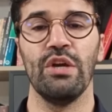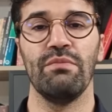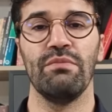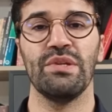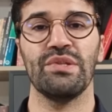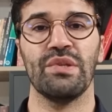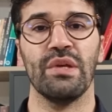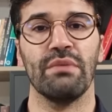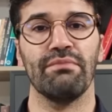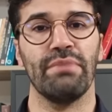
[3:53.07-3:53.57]

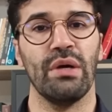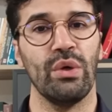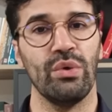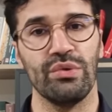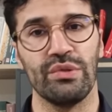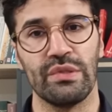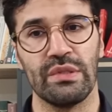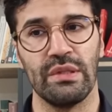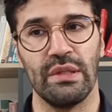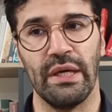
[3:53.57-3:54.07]
mystic
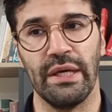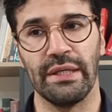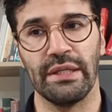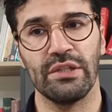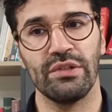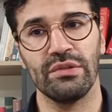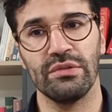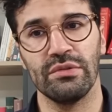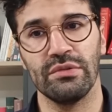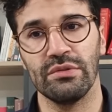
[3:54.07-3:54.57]
poets like
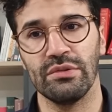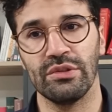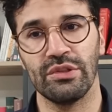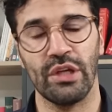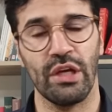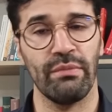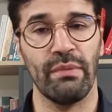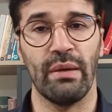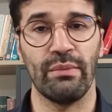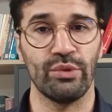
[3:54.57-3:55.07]

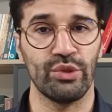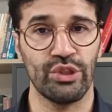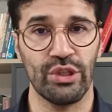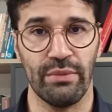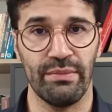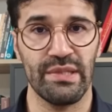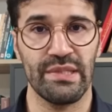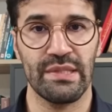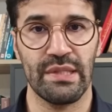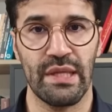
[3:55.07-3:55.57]
Sheikh Mahmoud
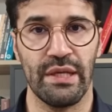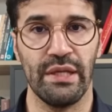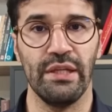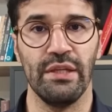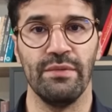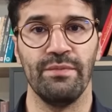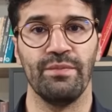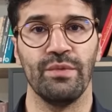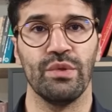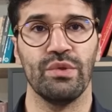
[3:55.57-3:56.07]

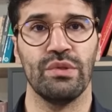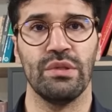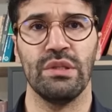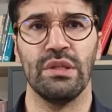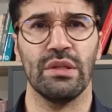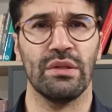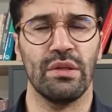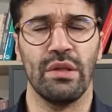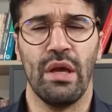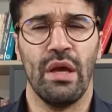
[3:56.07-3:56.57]
Shabestari, you see
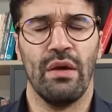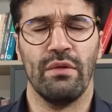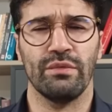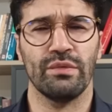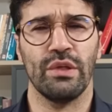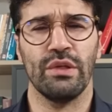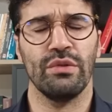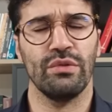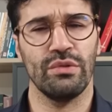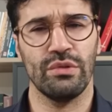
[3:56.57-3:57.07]
that they have
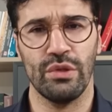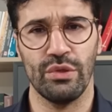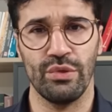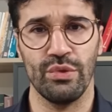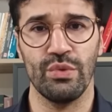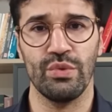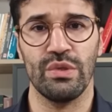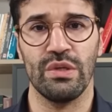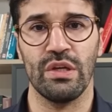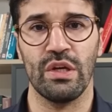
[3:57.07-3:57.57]
they, they are
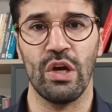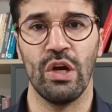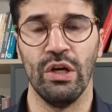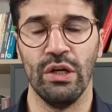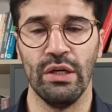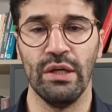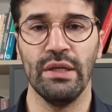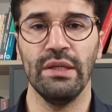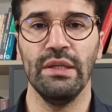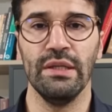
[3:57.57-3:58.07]
using
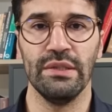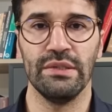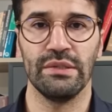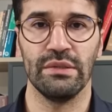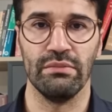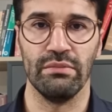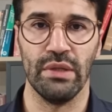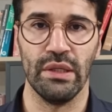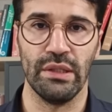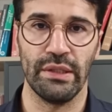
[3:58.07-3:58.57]
highly
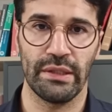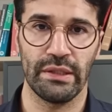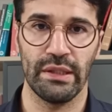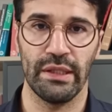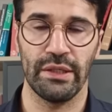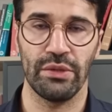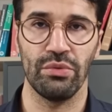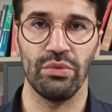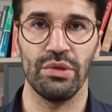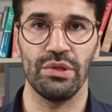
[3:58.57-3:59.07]
symbolic
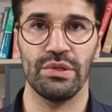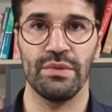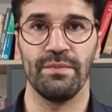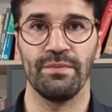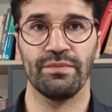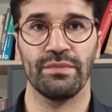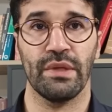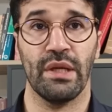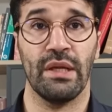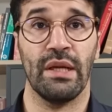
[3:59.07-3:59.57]
language.
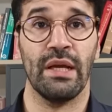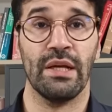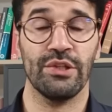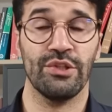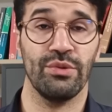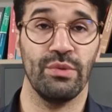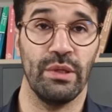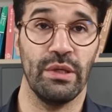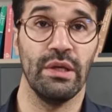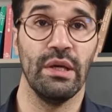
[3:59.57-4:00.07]
And
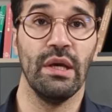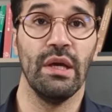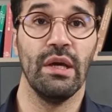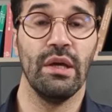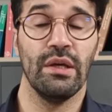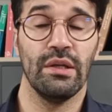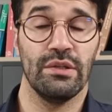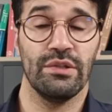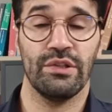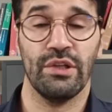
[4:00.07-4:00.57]
actually,
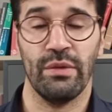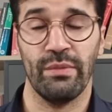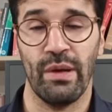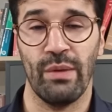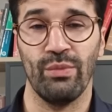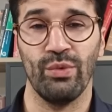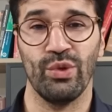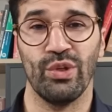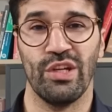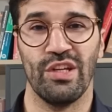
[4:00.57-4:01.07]
Sheikh
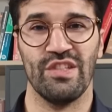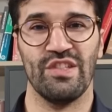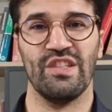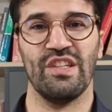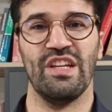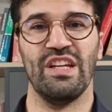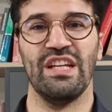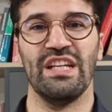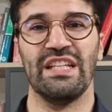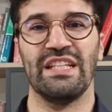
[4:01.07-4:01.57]
Mahmoud has
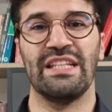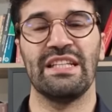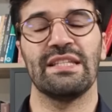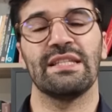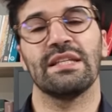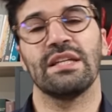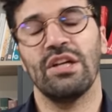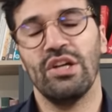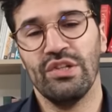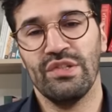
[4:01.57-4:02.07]

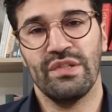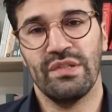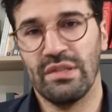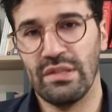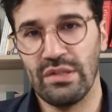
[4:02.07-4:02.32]
discussed